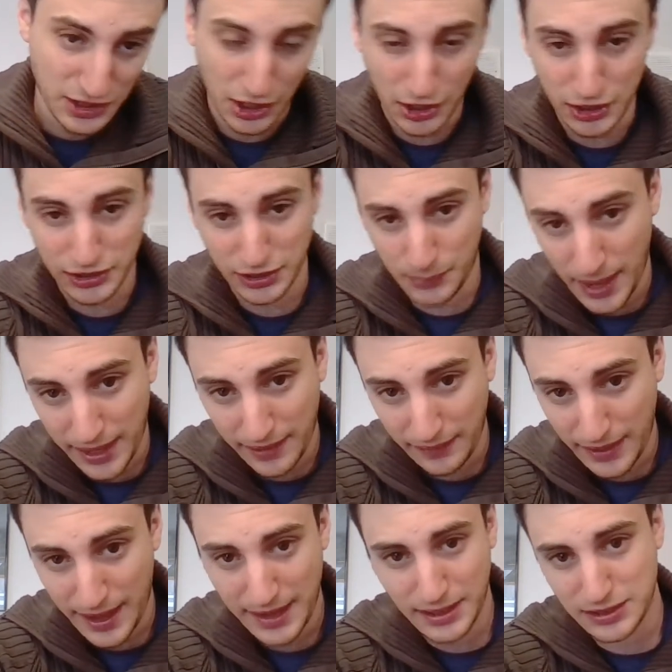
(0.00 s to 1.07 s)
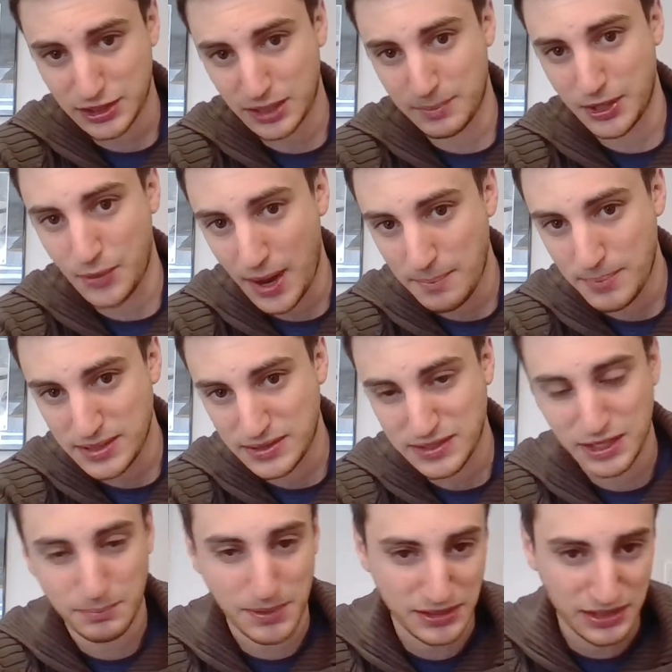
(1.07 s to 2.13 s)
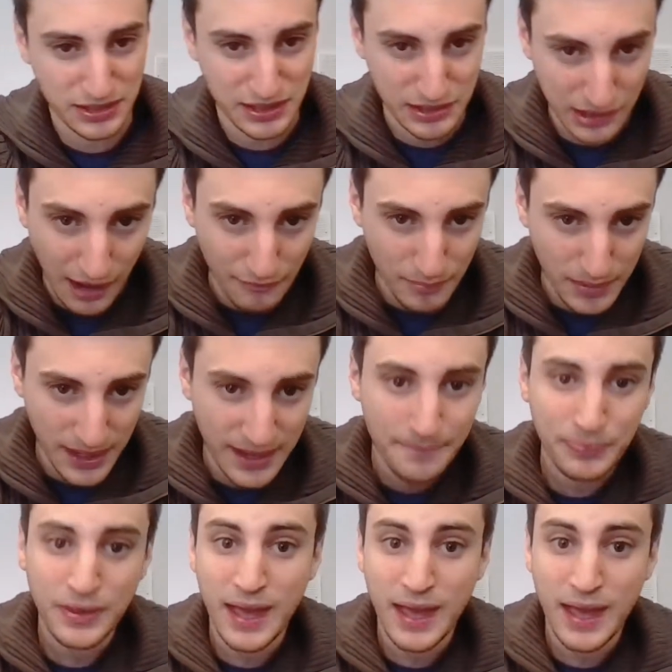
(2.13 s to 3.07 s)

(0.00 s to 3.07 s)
I'm going to deregulate, it's going to be great business, businesses love me.